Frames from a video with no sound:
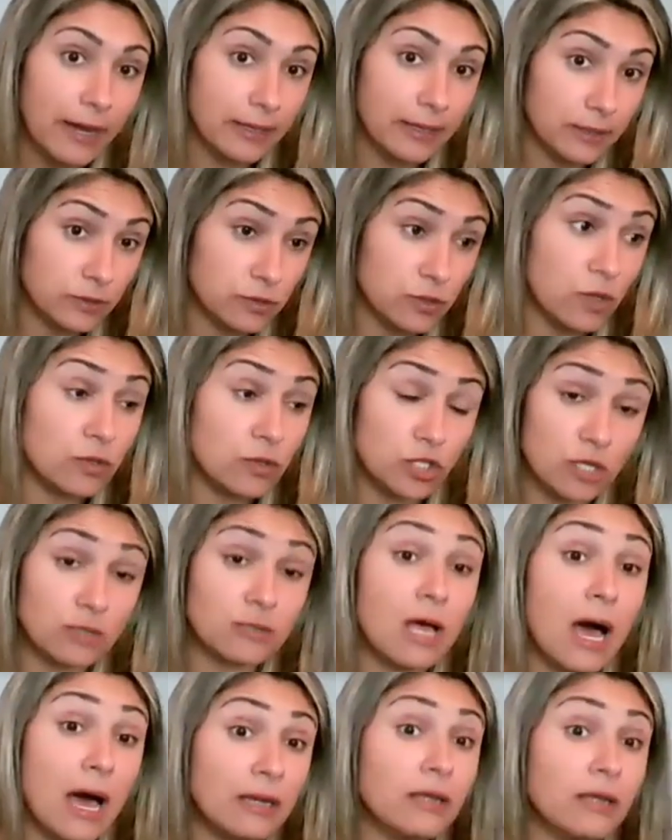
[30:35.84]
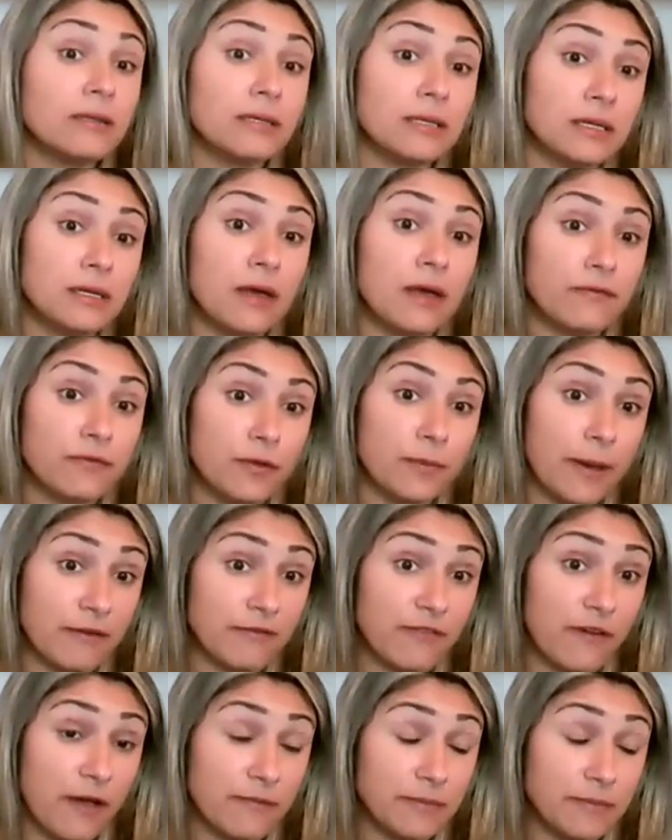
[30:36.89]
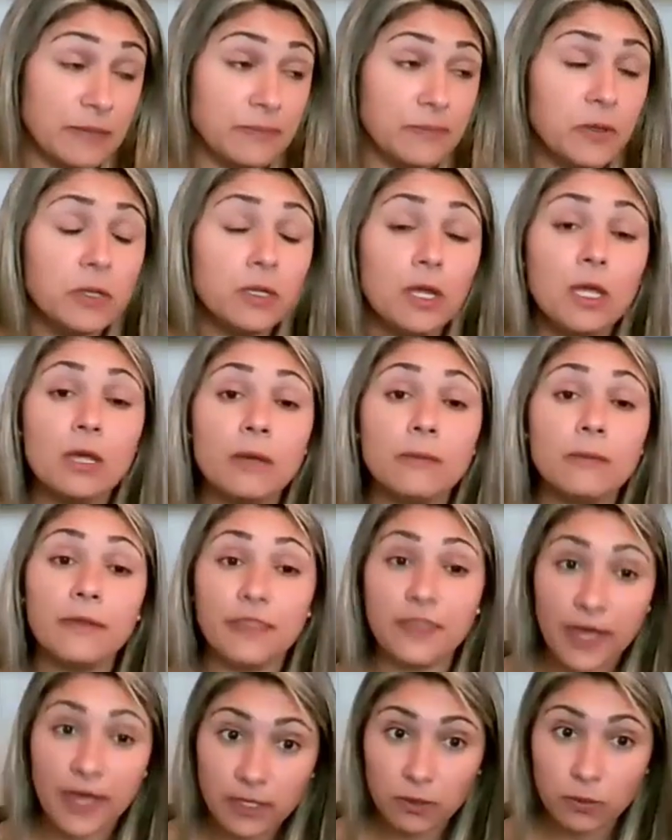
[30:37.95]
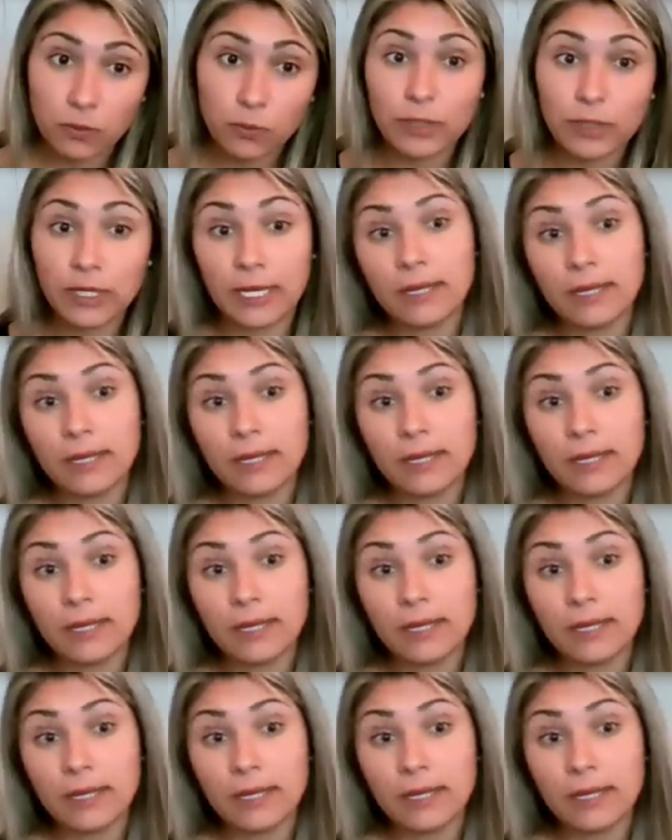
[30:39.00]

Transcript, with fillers: I indulge a lot. I'll eat enough for about five people but then when